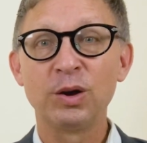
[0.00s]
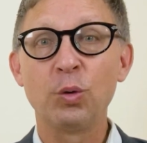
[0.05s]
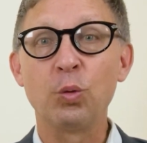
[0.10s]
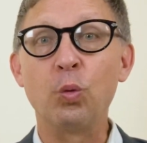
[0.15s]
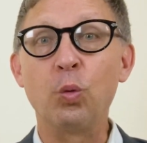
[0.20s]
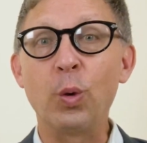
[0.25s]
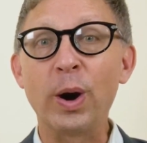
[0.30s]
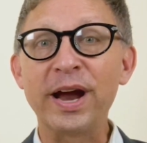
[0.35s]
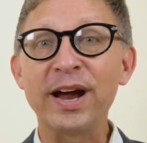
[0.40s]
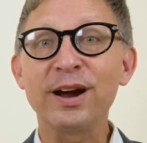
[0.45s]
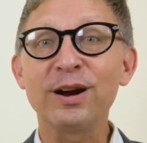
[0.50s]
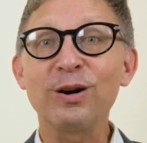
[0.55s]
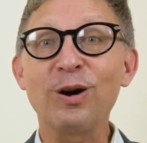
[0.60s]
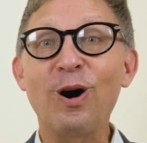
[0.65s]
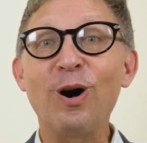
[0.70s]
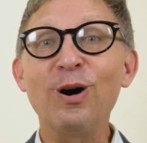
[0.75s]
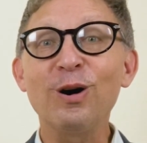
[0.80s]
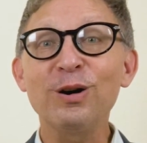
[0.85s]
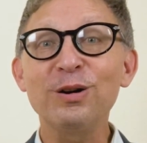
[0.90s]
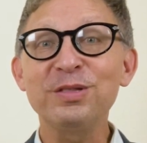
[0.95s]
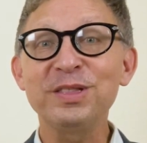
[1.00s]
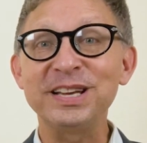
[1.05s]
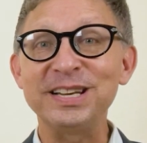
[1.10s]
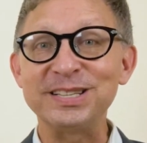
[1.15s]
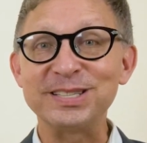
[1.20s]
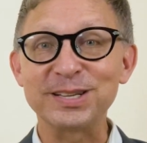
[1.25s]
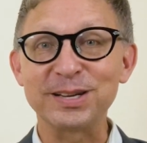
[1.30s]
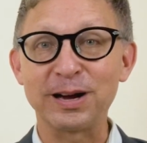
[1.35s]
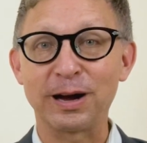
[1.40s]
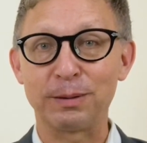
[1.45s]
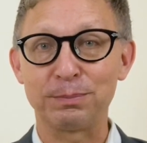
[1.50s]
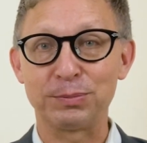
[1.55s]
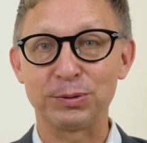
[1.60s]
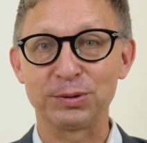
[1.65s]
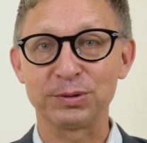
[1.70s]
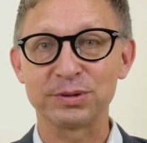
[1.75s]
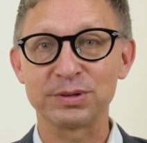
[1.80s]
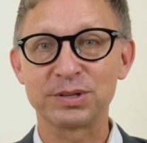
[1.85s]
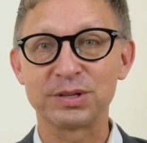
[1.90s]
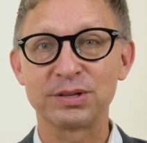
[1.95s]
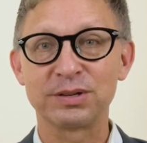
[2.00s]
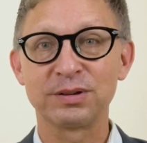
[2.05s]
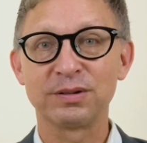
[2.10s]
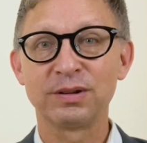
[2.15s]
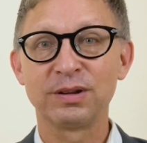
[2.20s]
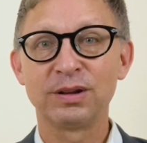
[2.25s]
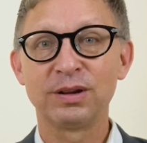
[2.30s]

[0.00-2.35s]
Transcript: Where are these couples?